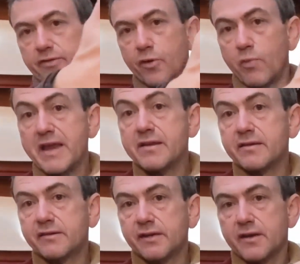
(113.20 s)
the
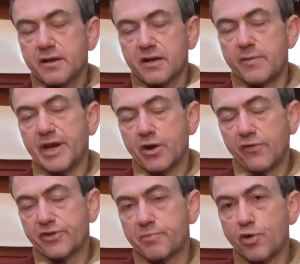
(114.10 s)
wind coming
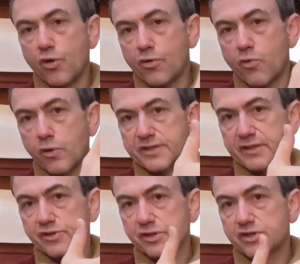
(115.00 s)
off the port
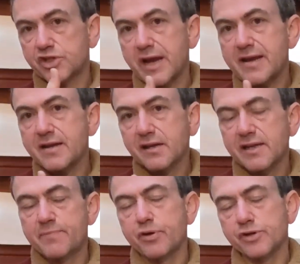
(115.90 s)
quarter just
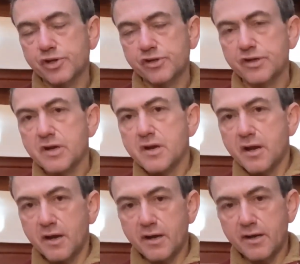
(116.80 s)
gently pushed
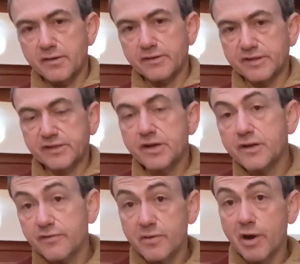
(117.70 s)
the
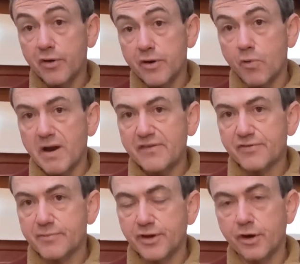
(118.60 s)
stern of the boat away
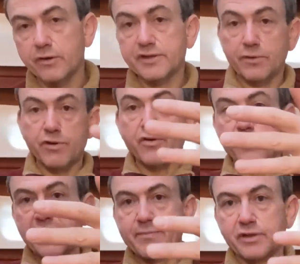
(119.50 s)
from the dock, so we
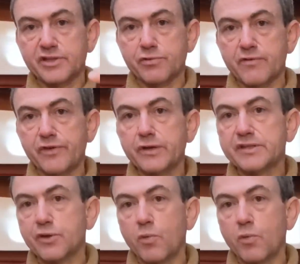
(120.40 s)
were able to reverse